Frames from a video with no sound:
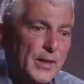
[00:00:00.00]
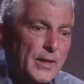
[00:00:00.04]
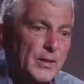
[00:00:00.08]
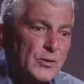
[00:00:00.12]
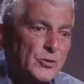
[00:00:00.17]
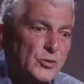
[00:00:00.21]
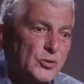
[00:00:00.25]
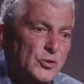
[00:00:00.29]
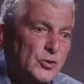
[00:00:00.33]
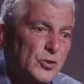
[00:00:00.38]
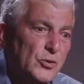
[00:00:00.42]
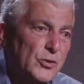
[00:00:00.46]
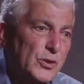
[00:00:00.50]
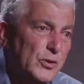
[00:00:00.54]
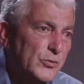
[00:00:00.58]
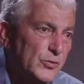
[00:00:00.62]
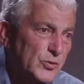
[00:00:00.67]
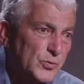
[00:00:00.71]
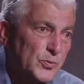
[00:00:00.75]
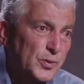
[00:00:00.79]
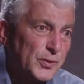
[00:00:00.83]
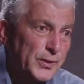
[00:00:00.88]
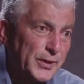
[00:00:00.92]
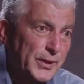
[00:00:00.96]
And so he
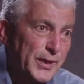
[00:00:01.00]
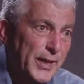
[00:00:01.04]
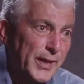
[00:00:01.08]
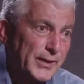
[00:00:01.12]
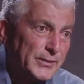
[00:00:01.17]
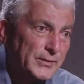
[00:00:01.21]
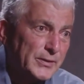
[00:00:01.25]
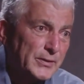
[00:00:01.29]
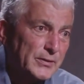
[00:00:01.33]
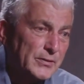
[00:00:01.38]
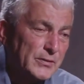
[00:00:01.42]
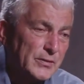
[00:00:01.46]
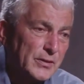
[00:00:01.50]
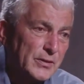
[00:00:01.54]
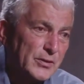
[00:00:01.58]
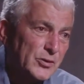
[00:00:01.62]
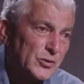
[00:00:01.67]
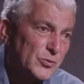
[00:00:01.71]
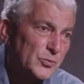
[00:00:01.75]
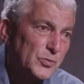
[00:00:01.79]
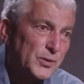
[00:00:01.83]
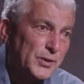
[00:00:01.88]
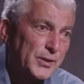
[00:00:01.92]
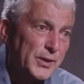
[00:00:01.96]
was play-acting, and
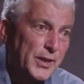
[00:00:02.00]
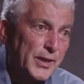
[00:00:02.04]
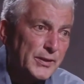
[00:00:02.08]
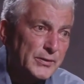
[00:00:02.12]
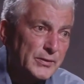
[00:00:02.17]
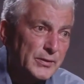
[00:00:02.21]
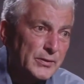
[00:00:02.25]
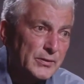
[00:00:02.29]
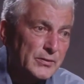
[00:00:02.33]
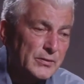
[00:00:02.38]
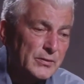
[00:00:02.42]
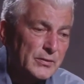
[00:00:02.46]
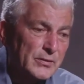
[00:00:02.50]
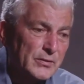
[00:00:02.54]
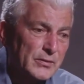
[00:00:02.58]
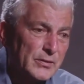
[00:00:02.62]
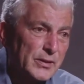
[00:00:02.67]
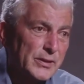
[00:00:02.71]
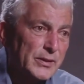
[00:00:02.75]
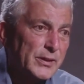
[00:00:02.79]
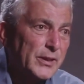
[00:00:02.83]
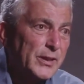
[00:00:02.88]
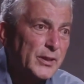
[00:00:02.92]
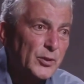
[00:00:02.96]
he's play-acting
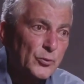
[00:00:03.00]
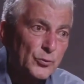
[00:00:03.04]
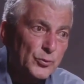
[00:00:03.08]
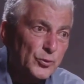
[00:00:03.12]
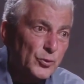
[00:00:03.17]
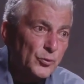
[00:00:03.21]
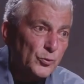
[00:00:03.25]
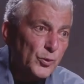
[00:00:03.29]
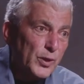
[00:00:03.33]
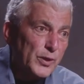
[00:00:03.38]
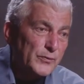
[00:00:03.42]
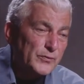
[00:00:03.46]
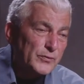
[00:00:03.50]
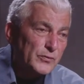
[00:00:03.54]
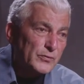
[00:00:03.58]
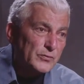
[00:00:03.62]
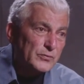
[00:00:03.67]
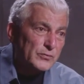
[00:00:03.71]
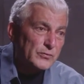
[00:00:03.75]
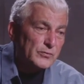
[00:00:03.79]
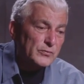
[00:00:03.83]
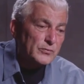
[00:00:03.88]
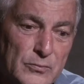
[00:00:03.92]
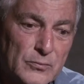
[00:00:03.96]
like he had a real
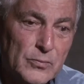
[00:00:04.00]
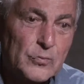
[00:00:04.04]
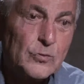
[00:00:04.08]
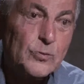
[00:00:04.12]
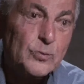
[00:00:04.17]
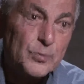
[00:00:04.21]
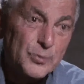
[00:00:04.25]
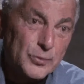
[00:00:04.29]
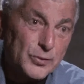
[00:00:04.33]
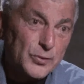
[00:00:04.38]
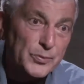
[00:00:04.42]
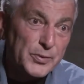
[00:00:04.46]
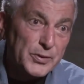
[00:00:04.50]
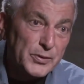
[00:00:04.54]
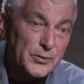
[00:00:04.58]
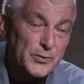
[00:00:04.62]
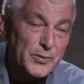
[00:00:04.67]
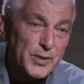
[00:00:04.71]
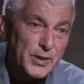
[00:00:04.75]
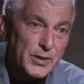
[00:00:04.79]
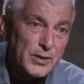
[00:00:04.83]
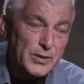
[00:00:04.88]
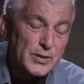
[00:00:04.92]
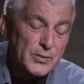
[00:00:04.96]
rifle, would appear to be,
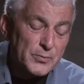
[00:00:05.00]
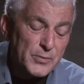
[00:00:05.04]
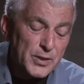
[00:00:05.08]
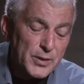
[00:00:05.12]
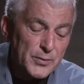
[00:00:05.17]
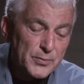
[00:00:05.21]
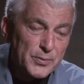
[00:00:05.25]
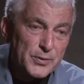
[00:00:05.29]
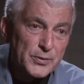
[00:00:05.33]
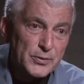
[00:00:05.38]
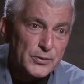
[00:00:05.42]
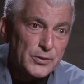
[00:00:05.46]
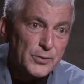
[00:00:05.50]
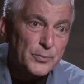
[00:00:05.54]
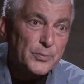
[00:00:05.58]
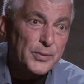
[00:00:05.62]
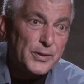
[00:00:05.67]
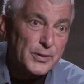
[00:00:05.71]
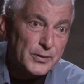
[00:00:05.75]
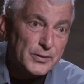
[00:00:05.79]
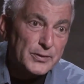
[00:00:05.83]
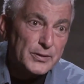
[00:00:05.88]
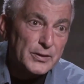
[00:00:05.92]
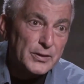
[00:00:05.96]
in my opinion, a
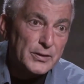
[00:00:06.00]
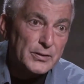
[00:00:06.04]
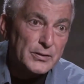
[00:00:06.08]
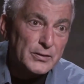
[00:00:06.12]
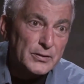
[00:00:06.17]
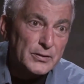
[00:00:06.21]
pellet